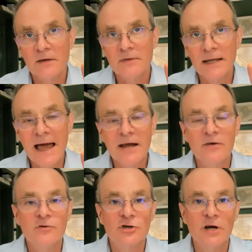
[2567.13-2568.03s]
the lack
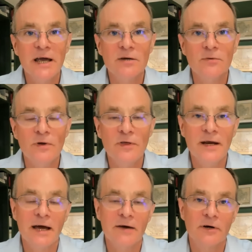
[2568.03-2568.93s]
of trade
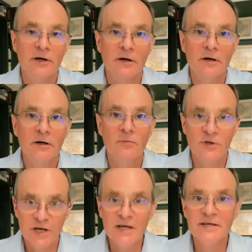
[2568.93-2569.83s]
within Africa,
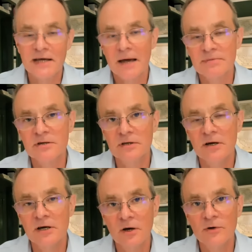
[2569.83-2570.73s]
which is absolutely
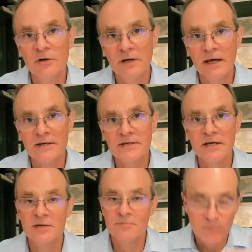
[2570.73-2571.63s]
a colonial
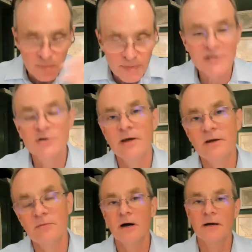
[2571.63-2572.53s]
legacy that's been
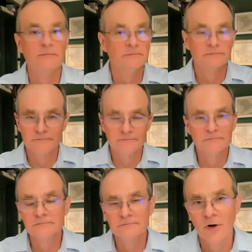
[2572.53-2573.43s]
perpetuated by
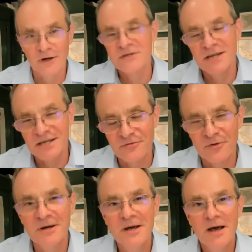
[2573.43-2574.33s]
policies, from,